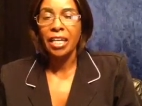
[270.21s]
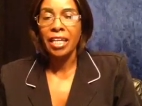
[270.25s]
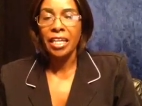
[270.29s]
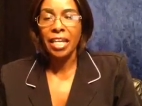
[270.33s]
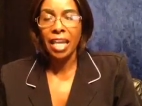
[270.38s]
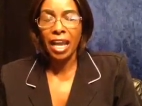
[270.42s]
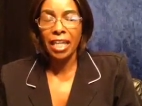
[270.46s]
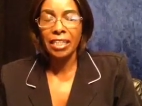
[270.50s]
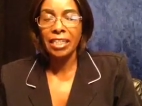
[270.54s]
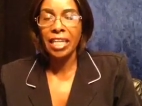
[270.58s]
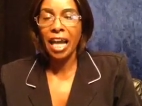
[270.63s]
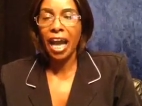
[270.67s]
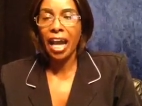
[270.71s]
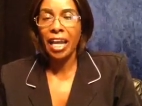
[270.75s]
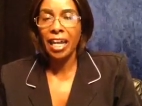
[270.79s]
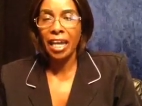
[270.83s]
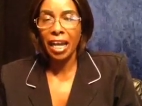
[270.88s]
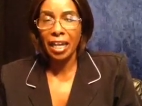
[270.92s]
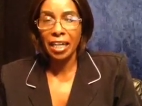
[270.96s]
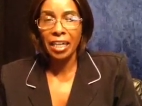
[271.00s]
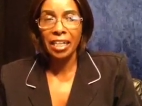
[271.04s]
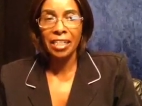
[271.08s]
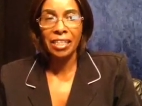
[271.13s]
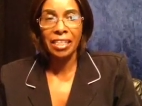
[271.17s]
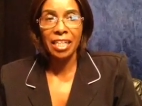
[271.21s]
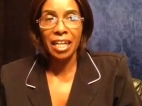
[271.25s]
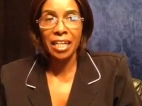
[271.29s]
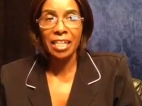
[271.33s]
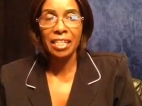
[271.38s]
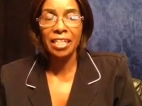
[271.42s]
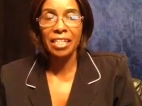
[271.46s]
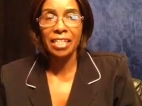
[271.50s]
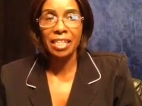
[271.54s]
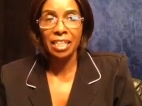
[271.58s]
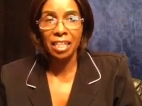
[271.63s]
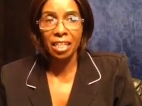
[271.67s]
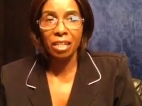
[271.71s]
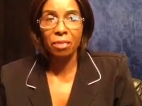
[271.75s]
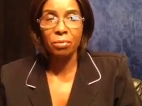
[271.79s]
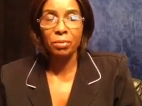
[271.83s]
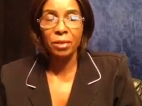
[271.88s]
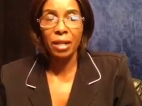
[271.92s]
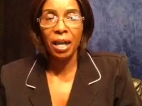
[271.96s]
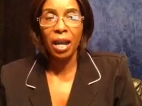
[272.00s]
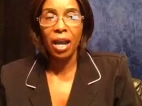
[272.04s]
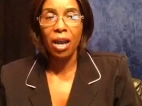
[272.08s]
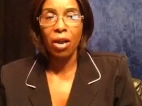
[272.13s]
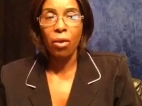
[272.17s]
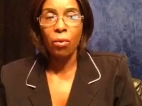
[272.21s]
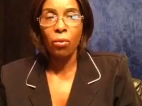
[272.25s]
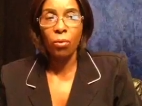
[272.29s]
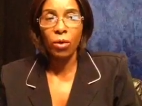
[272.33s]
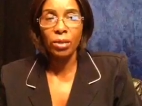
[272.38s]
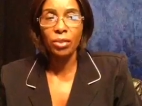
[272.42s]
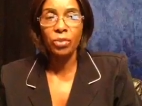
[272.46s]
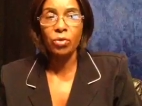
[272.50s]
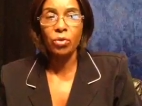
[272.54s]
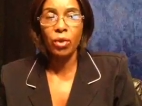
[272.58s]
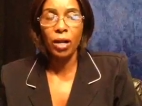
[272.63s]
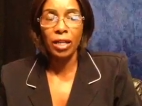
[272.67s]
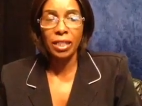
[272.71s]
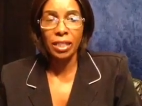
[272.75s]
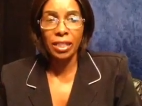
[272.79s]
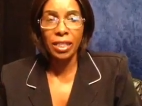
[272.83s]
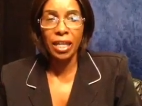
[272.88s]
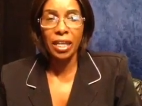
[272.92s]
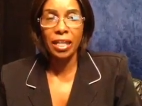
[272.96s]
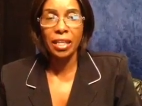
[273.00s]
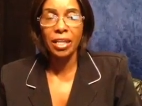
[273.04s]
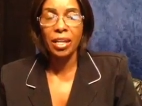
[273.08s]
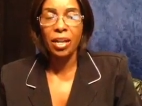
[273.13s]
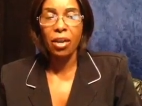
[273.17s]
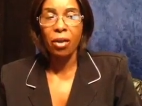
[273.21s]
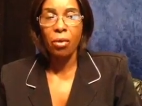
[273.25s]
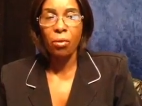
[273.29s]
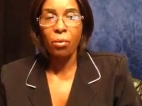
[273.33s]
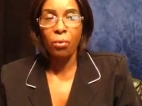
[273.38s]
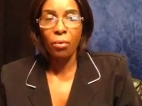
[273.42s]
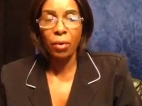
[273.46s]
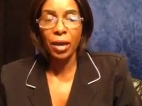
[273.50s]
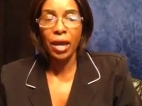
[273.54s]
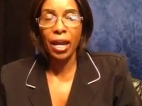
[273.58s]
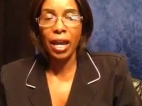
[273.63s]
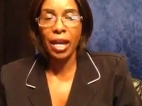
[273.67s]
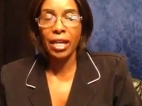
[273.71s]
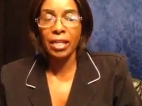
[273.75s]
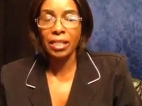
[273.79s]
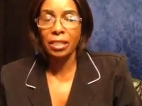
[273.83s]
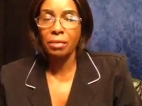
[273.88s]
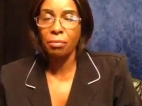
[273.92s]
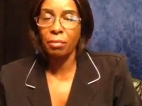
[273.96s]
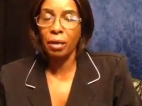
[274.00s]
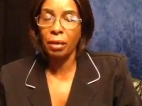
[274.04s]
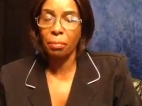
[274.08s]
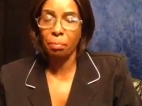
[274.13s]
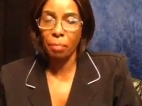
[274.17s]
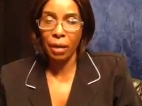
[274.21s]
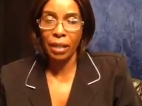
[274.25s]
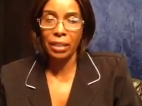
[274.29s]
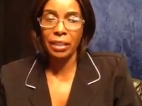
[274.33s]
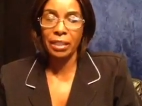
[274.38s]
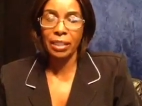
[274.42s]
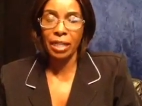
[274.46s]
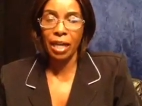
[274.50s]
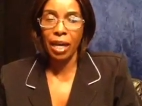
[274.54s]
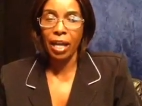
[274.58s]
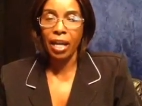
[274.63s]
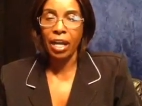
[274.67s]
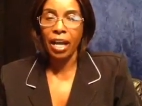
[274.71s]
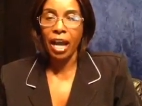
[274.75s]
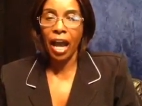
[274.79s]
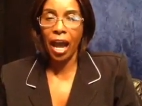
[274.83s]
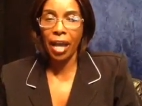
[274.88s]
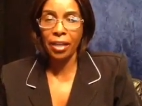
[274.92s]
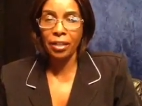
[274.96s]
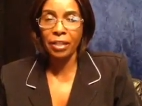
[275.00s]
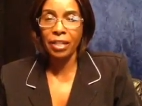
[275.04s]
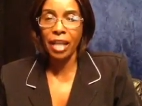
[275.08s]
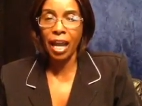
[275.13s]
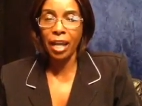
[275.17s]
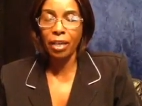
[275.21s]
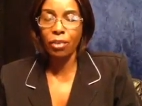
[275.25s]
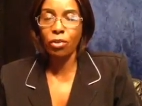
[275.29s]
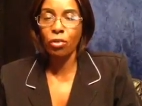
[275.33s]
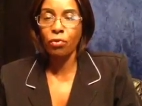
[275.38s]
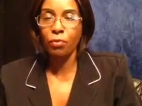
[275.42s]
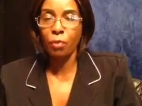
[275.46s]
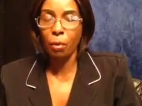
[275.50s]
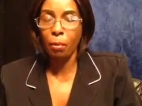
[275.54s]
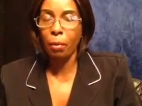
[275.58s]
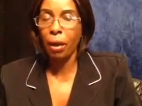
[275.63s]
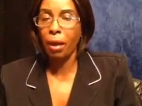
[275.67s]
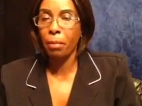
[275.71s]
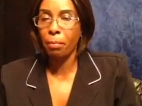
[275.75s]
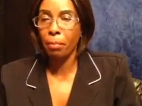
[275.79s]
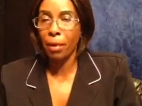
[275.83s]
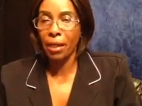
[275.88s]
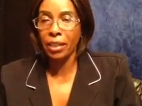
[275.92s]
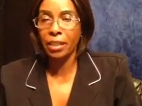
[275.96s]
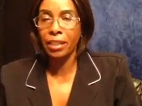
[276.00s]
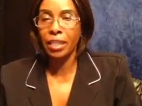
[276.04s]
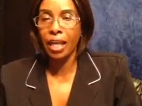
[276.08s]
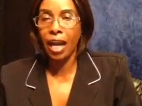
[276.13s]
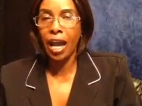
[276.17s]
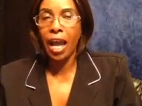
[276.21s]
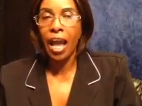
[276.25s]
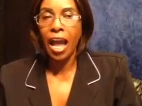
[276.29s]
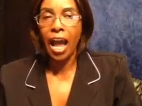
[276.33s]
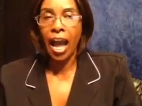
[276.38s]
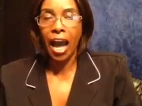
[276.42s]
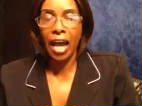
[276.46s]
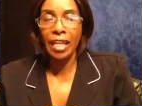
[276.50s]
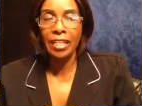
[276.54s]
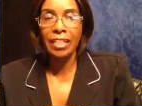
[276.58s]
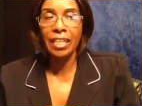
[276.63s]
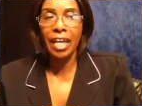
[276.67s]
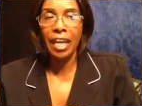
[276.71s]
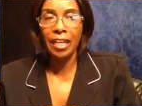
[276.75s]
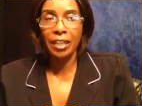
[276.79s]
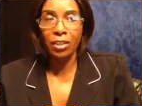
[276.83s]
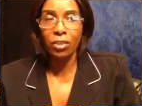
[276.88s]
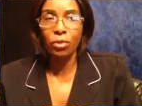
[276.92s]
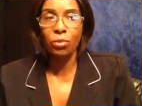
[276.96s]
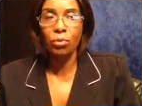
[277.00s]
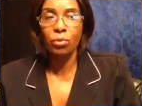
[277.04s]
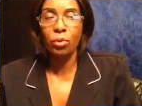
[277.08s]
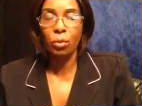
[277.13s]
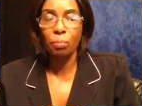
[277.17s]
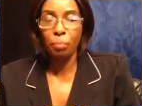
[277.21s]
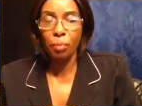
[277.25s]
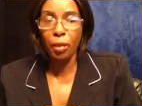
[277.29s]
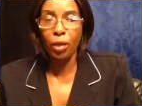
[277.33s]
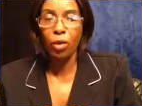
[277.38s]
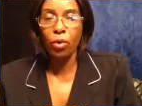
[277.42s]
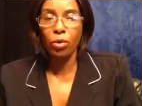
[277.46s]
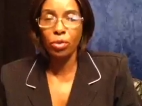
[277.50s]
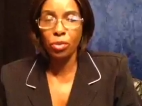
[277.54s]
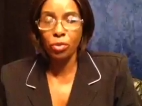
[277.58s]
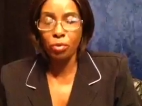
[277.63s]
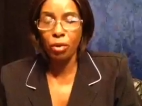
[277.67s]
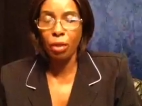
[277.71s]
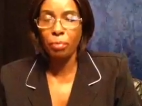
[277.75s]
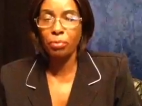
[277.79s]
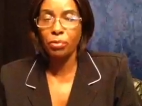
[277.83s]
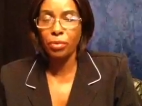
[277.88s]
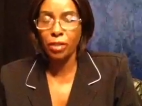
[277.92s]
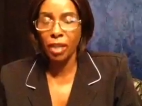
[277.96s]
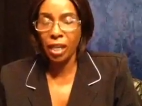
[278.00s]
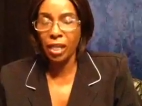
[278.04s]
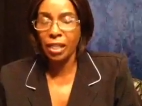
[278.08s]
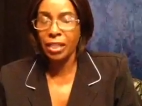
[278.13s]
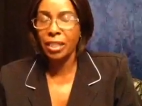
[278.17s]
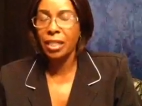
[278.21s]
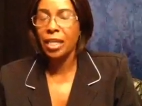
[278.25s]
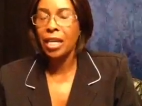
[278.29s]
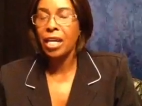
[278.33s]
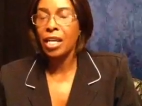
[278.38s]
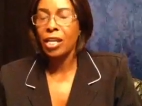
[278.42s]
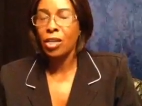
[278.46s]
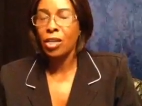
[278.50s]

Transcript: yes, I understand this scripture, what you are saying. Where is my partner? I thank you for my partner. I thank you because you have said